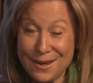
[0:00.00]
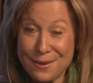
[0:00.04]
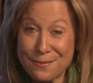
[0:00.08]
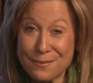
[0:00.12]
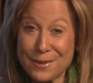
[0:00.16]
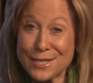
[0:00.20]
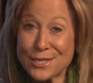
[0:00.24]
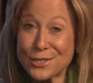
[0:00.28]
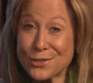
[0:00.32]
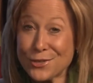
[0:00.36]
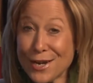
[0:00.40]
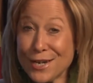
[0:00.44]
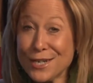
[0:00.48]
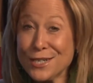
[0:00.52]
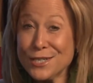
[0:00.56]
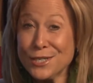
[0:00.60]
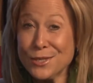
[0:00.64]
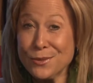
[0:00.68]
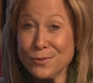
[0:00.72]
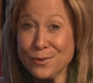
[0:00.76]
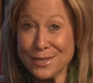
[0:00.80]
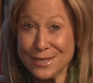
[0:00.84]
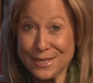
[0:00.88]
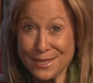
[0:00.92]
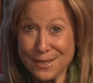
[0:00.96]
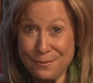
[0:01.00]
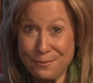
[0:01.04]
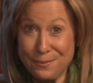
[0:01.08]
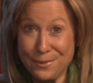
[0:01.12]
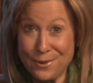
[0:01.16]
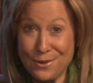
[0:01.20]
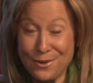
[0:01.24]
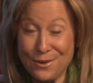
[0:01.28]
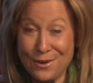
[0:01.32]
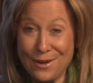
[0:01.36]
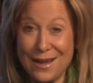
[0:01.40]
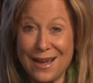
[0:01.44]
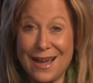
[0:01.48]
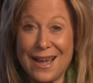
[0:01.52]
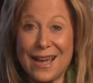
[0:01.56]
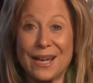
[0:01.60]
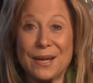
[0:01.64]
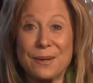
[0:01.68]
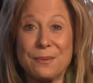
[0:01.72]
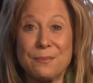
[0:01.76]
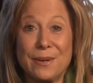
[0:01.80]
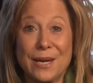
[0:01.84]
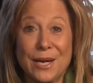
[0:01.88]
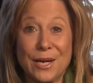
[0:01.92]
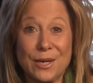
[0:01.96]
My strategy was simple. I
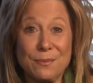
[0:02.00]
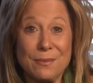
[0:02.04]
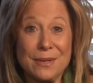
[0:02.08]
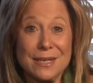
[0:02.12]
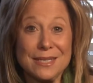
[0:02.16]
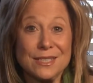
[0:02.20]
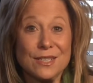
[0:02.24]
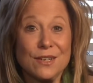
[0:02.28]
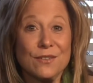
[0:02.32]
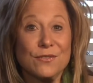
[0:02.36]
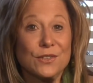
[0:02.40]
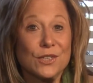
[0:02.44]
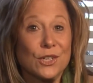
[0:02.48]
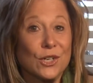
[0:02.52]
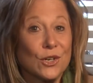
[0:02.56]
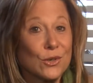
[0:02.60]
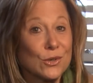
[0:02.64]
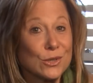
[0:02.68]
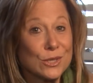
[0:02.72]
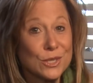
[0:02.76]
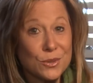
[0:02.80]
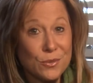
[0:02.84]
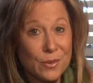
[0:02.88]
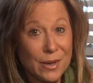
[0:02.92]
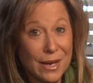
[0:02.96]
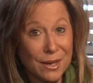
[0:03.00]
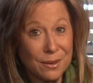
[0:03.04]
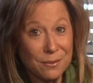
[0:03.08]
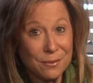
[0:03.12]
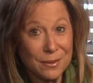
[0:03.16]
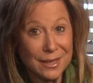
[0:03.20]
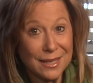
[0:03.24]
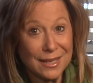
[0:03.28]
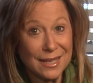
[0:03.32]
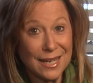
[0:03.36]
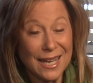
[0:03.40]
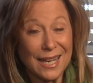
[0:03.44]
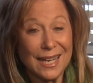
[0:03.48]
compared myself to girls around me,